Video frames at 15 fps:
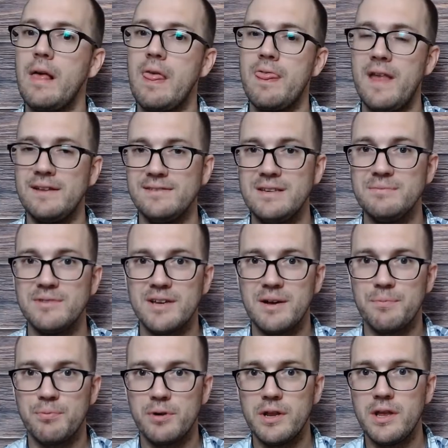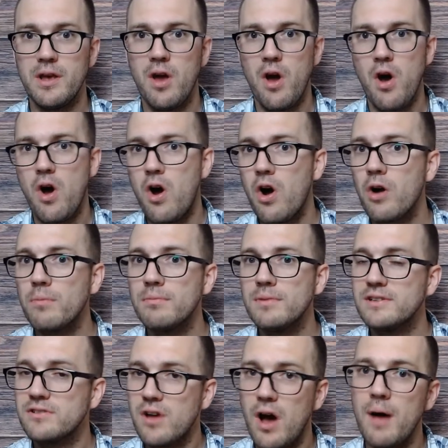That seems like a pretty harmless
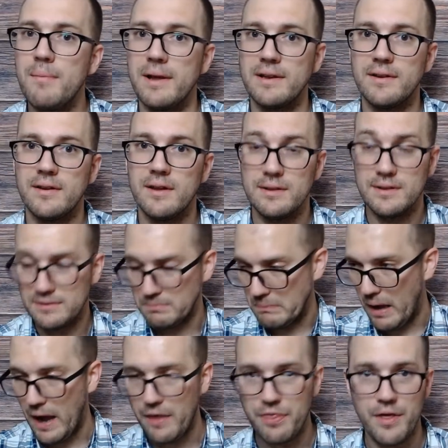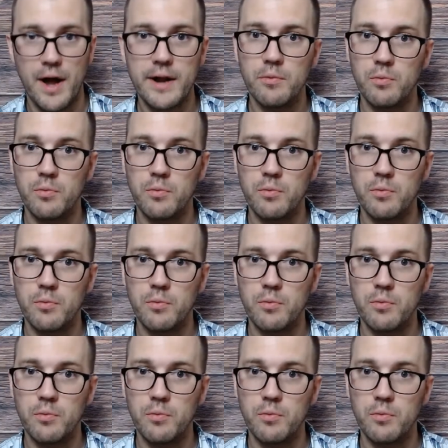comment. At least I thought it